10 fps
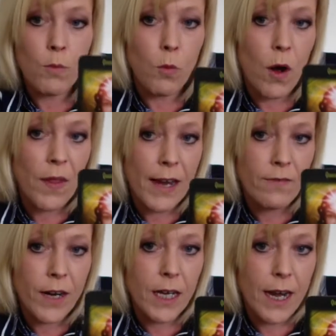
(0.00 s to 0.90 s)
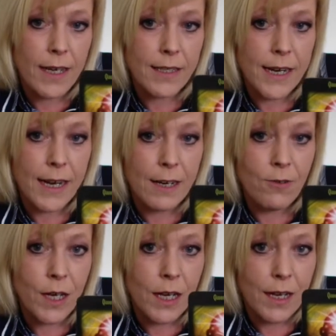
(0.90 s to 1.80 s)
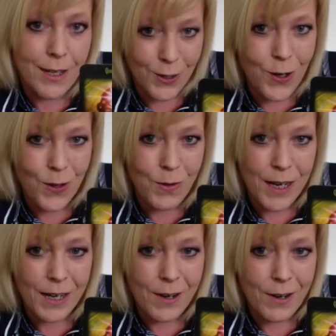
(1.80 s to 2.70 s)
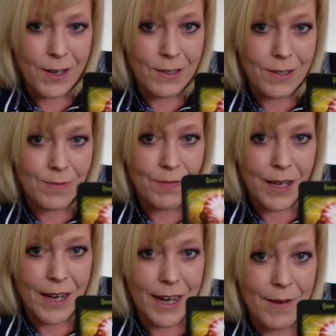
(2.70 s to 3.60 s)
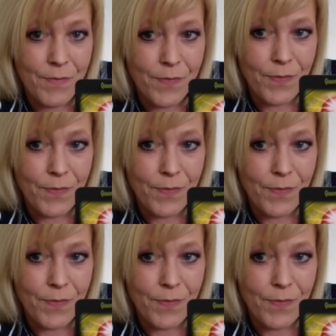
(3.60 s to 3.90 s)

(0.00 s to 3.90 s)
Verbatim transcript: What they've realised now is you're the queen of coins, yeah?